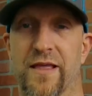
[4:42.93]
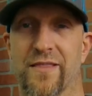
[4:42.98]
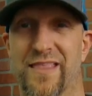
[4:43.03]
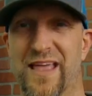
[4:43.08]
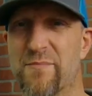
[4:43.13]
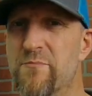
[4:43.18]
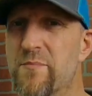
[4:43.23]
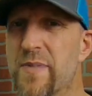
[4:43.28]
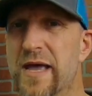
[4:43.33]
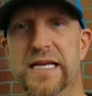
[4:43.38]

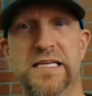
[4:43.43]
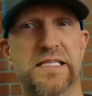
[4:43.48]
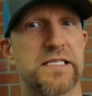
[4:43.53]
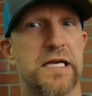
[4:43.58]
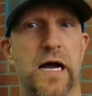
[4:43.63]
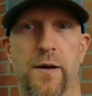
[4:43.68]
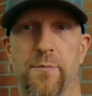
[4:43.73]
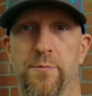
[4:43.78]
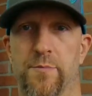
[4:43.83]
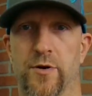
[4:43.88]
They mix
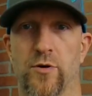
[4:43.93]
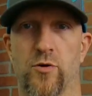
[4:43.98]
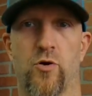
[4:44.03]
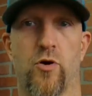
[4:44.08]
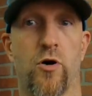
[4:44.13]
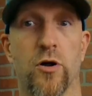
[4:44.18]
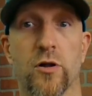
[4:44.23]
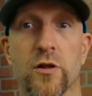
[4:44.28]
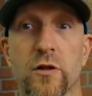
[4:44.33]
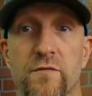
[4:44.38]
up
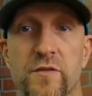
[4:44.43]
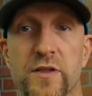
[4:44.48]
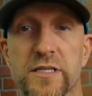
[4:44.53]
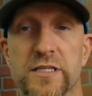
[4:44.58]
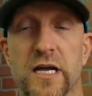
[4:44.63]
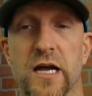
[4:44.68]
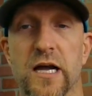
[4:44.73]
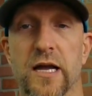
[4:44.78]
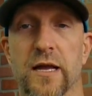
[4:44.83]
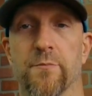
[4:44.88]
all of the
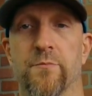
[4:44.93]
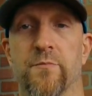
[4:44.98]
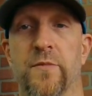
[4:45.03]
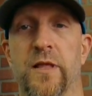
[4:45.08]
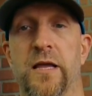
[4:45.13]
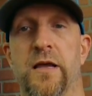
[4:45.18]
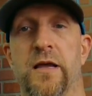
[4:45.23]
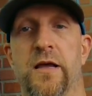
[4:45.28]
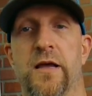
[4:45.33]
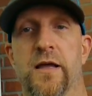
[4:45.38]
time.
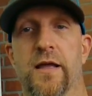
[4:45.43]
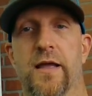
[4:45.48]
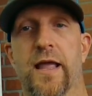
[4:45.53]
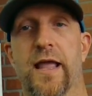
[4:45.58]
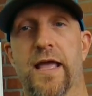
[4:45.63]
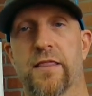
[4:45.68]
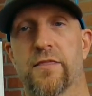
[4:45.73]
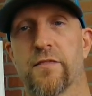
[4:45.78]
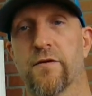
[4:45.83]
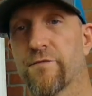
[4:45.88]

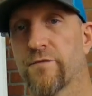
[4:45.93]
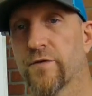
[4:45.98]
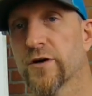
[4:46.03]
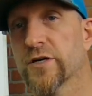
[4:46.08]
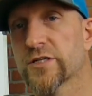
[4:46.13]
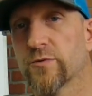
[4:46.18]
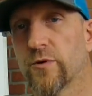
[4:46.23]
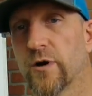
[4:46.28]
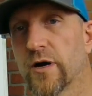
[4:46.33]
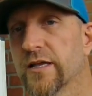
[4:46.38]
And the
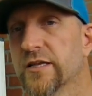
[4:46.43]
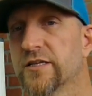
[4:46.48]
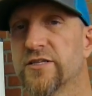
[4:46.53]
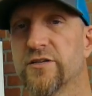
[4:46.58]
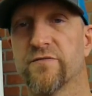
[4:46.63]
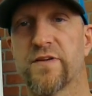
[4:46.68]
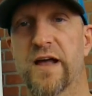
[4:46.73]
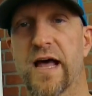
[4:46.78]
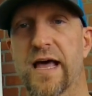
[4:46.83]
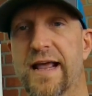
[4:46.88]
first one is
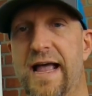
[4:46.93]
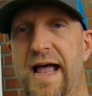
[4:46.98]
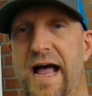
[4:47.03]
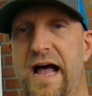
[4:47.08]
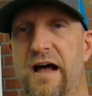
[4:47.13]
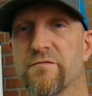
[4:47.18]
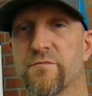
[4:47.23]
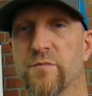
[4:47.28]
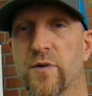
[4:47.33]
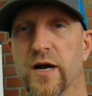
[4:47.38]
you've got to
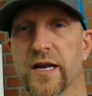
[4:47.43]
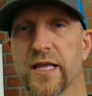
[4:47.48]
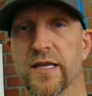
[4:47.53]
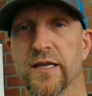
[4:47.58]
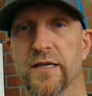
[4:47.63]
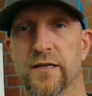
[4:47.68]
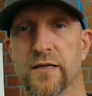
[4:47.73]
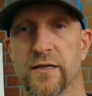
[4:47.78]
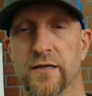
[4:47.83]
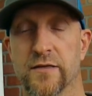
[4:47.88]
have
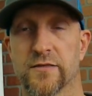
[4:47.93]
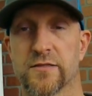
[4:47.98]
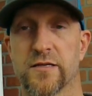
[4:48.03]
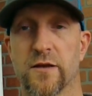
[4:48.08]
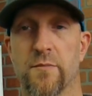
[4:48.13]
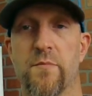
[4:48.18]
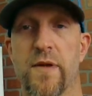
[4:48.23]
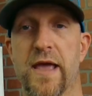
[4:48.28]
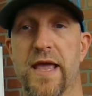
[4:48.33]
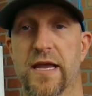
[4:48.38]
money
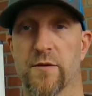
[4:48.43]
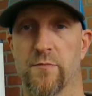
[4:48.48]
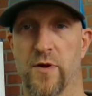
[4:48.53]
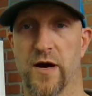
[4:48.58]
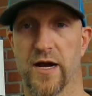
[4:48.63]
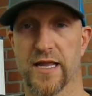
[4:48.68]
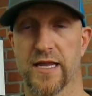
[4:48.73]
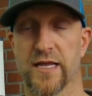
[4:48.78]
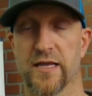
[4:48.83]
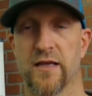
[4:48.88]
to make
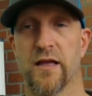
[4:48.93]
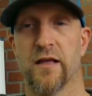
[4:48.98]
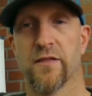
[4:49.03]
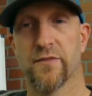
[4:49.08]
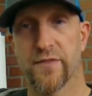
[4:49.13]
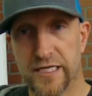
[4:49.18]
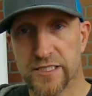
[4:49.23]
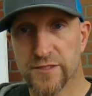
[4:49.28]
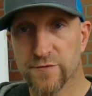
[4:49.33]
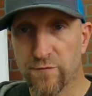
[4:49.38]
money.
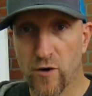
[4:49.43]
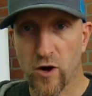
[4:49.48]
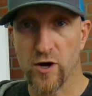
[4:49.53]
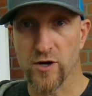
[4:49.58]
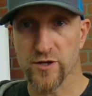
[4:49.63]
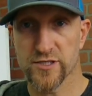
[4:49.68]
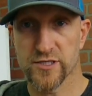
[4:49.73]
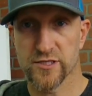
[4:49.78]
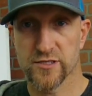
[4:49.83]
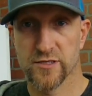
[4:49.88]
That's
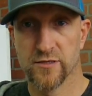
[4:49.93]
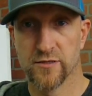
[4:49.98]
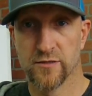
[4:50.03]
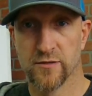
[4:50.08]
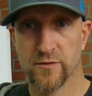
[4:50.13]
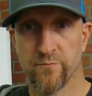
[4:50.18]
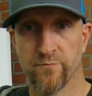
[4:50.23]
false.